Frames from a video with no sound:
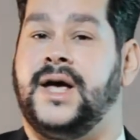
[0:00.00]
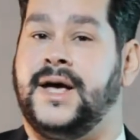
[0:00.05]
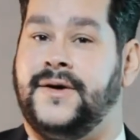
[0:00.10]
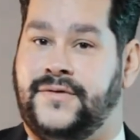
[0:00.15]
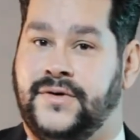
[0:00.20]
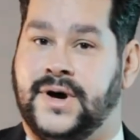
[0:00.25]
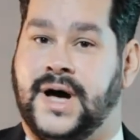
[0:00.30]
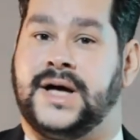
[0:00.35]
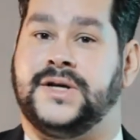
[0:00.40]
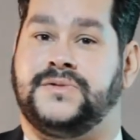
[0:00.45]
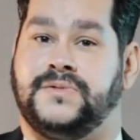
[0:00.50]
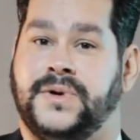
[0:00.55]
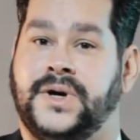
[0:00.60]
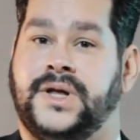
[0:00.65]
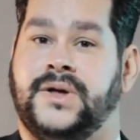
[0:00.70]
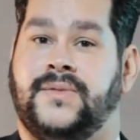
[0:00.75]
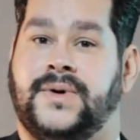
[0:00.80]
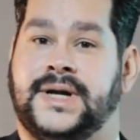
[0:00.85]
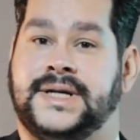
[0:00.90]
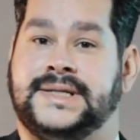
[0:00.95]
if you guys
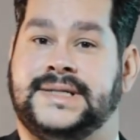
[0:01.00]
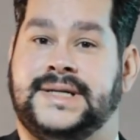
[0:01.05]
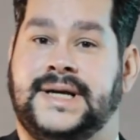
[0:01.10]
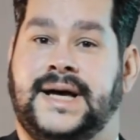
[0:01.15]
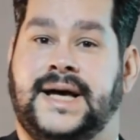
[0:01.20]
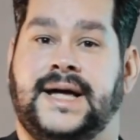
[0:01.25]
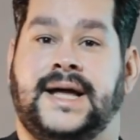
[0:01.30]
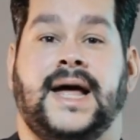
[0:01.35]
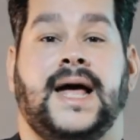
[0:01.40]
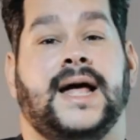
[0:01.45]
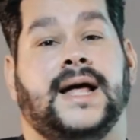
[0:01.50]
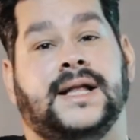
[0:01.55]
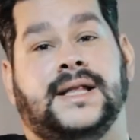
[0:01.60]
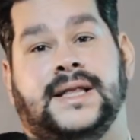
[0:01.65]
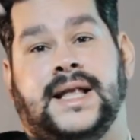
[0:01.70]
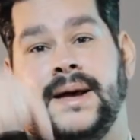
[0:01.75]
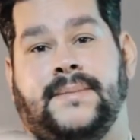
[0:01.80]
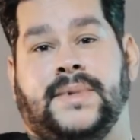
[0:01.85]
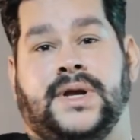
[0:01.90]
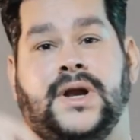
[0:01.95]
really want to see it,
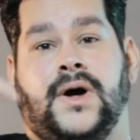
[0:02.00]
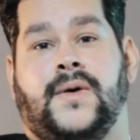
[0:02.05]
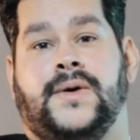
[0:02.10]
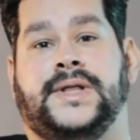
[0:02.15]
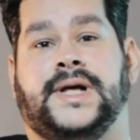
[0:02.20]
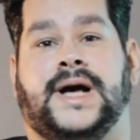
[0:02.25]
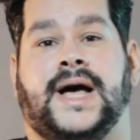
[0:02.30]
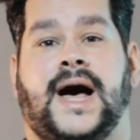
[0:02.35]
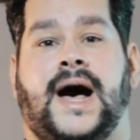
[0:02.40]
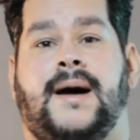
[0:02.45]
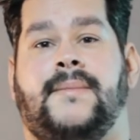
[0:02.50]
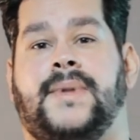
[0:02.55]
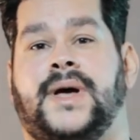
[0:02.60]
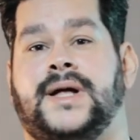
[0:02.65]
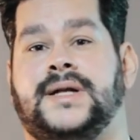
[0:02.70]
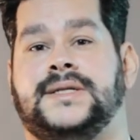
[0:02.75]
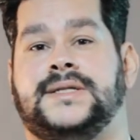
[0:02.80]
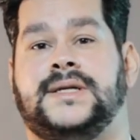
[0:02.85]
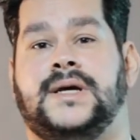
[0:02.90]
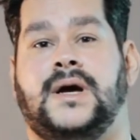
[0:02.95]
let me know in the
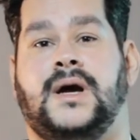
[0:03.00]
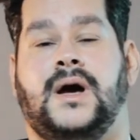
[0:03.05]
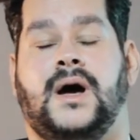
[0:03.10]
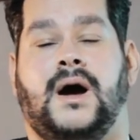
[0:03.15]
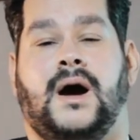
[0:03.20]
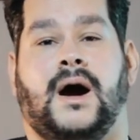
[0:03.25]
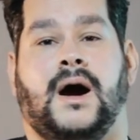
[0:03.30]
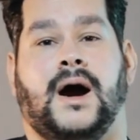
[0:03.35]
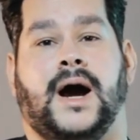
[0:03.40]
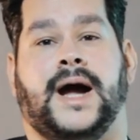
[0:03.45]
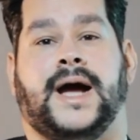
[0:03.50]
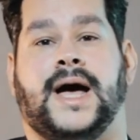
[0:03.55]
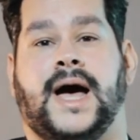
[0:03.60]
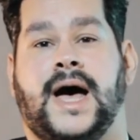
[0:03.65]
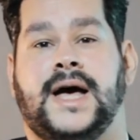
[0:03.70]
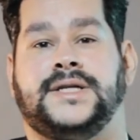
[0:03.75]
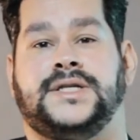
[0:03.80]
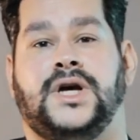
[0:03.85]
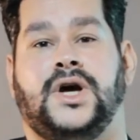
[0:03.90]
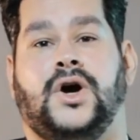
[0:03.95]
comments. All right,
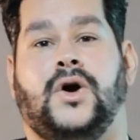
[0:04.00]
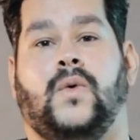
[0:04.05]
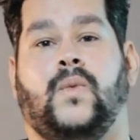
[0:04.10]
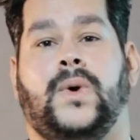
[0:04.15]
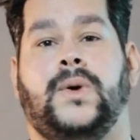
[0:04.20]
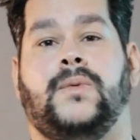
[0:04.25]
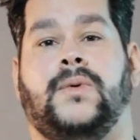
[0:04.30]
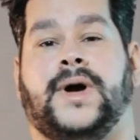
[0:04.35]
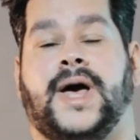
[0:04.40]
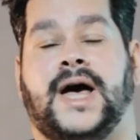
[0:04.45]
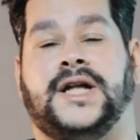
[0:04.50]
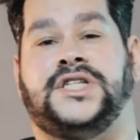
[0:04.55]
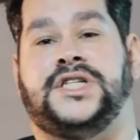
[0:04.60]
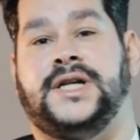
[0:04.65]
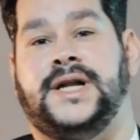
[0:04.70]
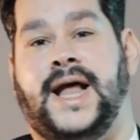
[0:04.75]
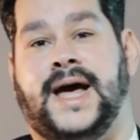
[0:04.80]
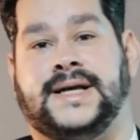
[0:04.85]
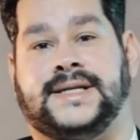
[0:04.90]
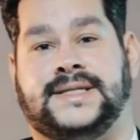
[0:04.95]
guys, we will catch you
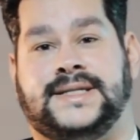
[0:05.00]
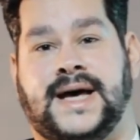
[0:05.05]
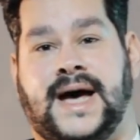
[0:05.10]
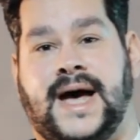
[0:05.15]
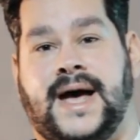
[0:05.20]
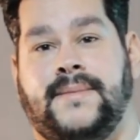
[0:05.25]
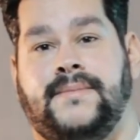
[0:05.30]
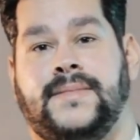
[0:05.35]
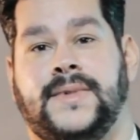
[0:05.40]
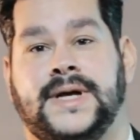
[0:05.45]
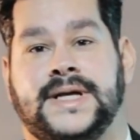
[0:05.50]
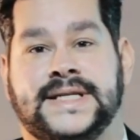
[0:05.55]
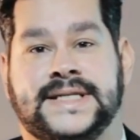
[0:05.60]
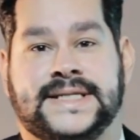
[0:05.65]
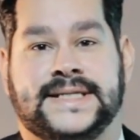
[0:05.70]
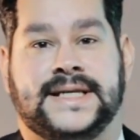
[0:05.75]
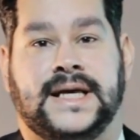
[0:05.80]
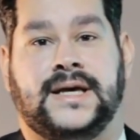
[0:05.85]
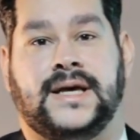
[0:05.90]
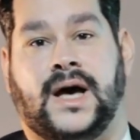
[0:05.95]
next time.
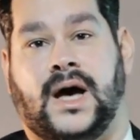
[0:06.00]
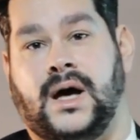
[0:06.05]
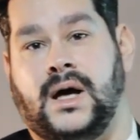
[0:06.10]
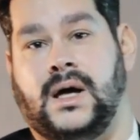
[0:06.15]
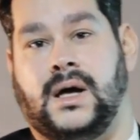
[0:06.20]
See ya.